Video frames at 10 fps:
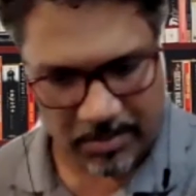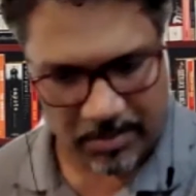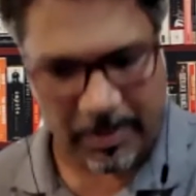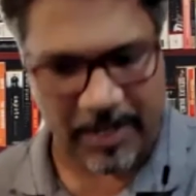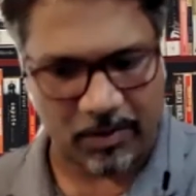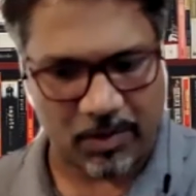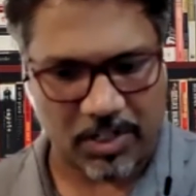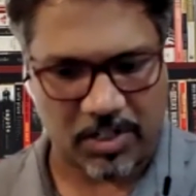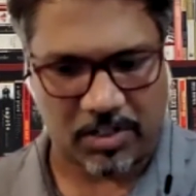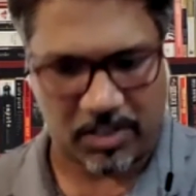
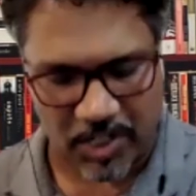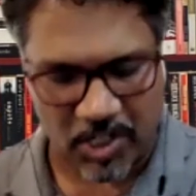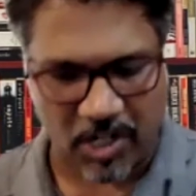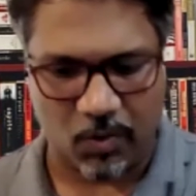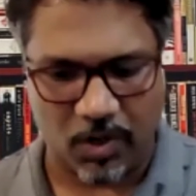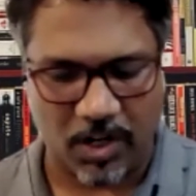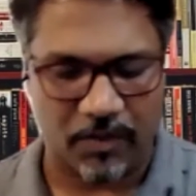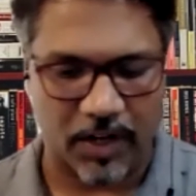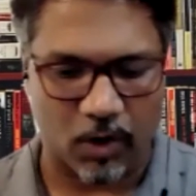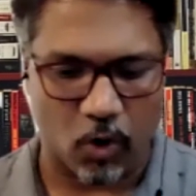metaverse, the digital world,
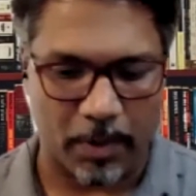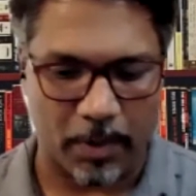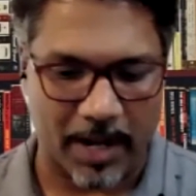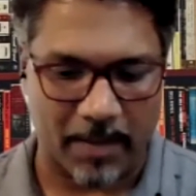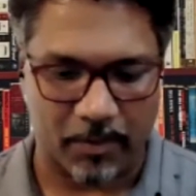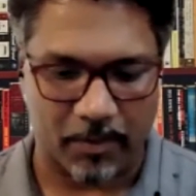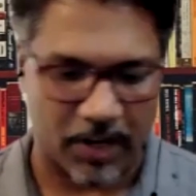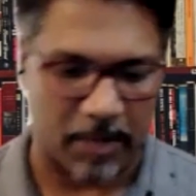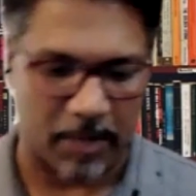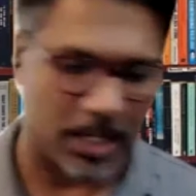will open up will
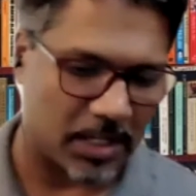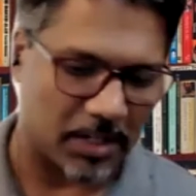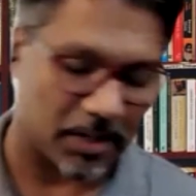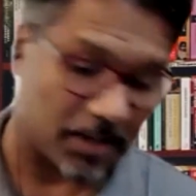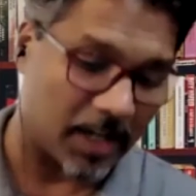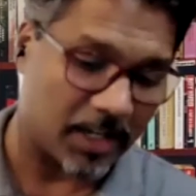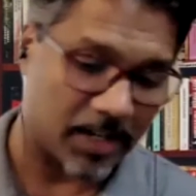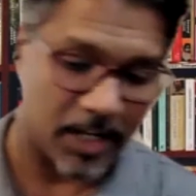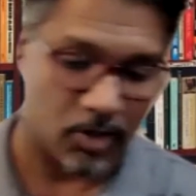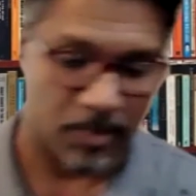be really,
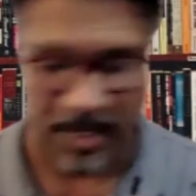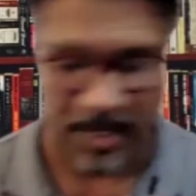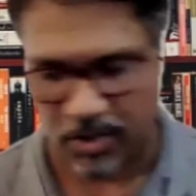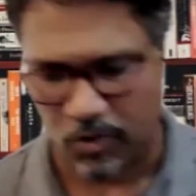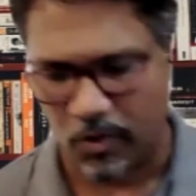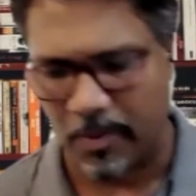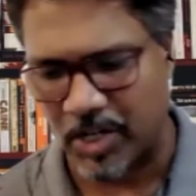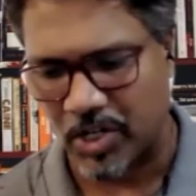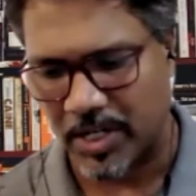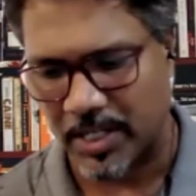really humongous. You were
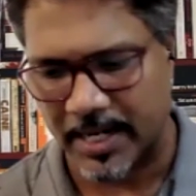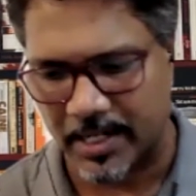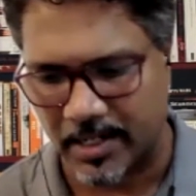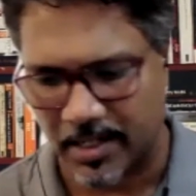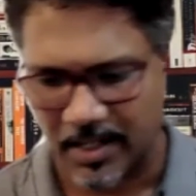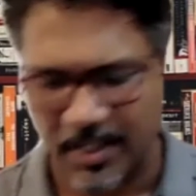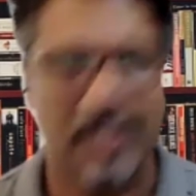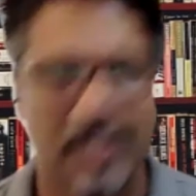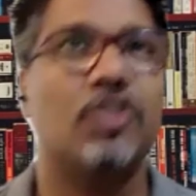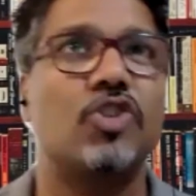mentioning that
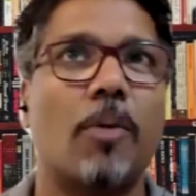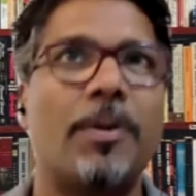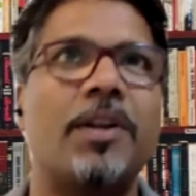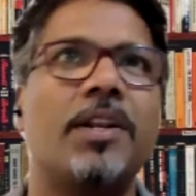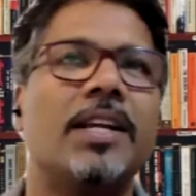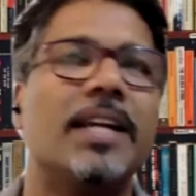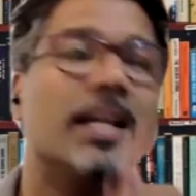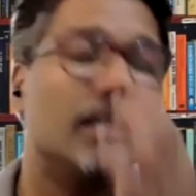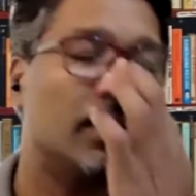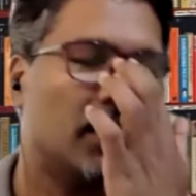geometry
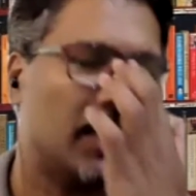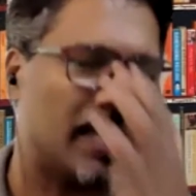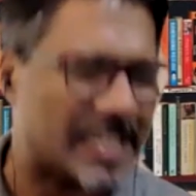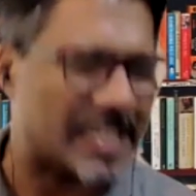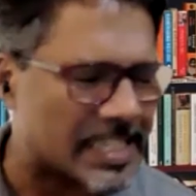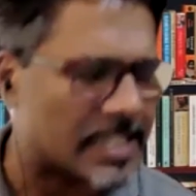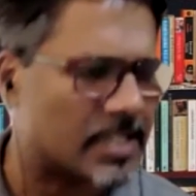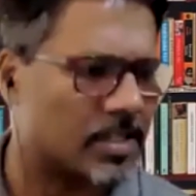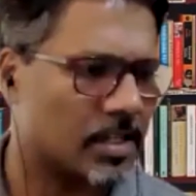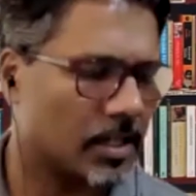is
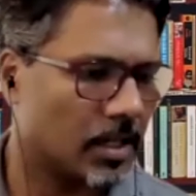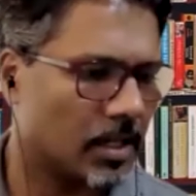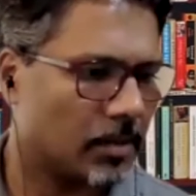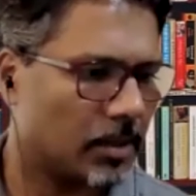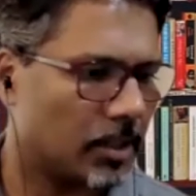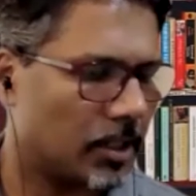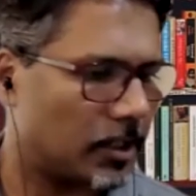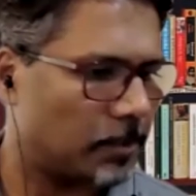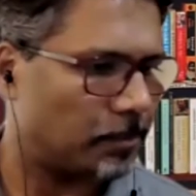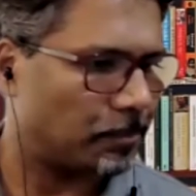uh,
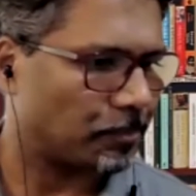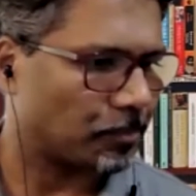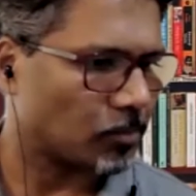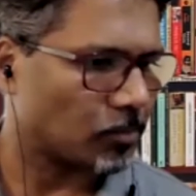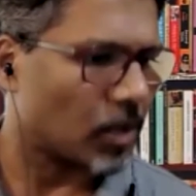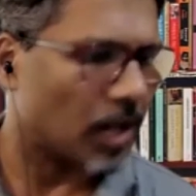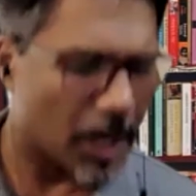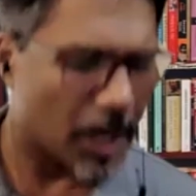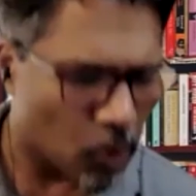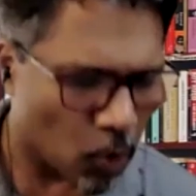a
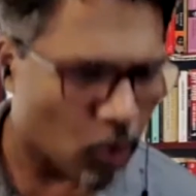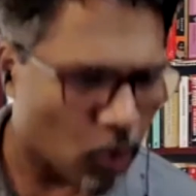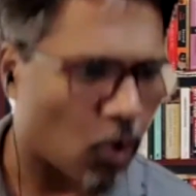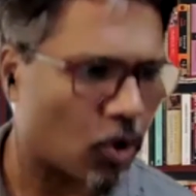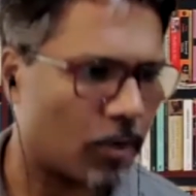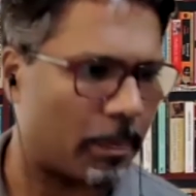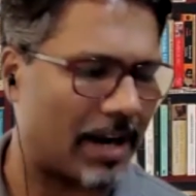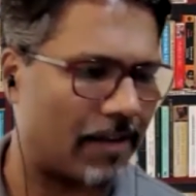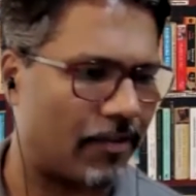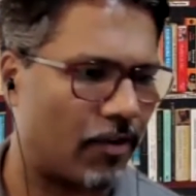no code
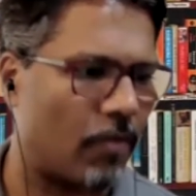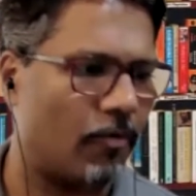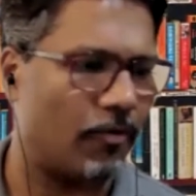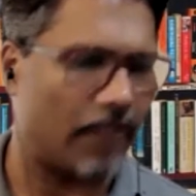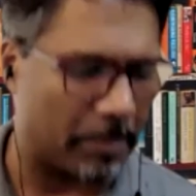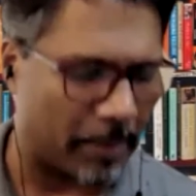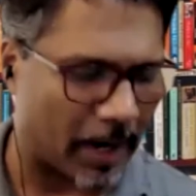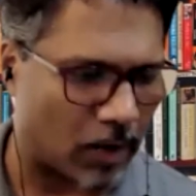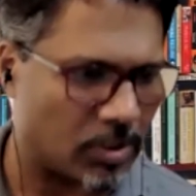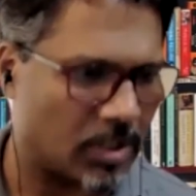platform, web
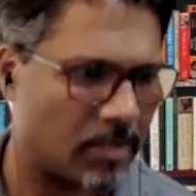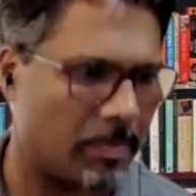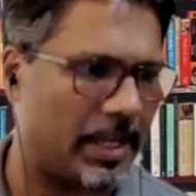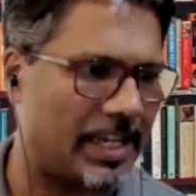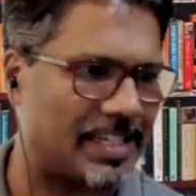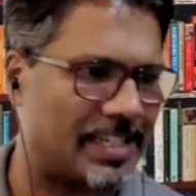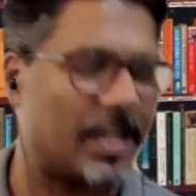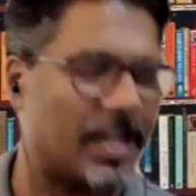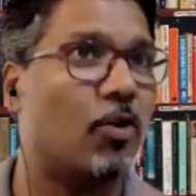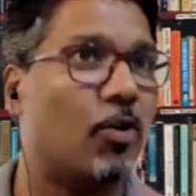browser based,
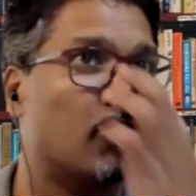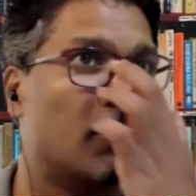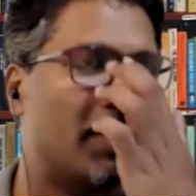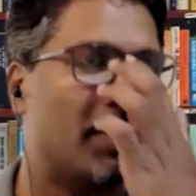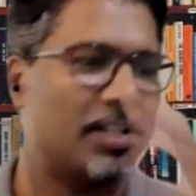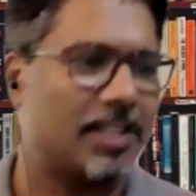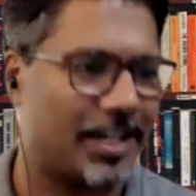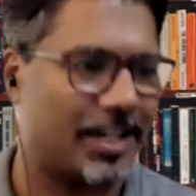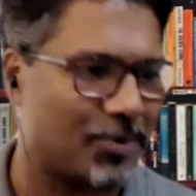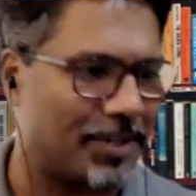and you also mentioned
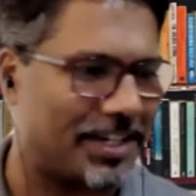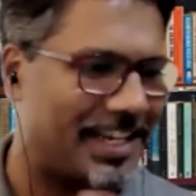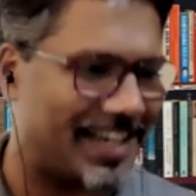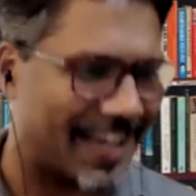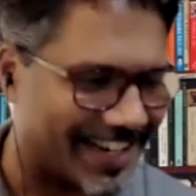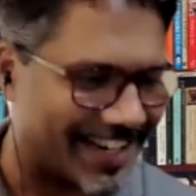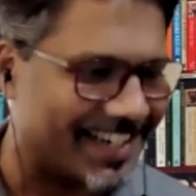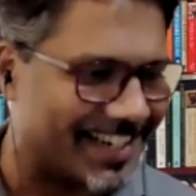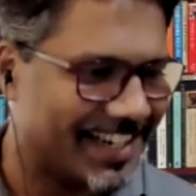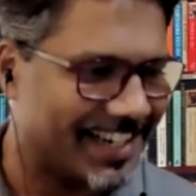that Unity and
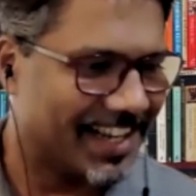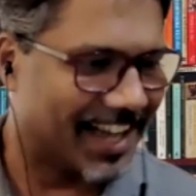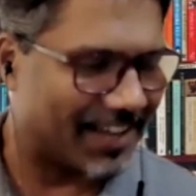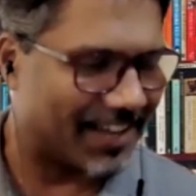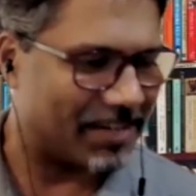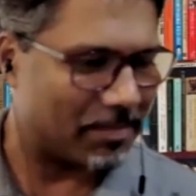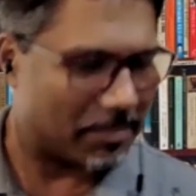Unreal, I mean,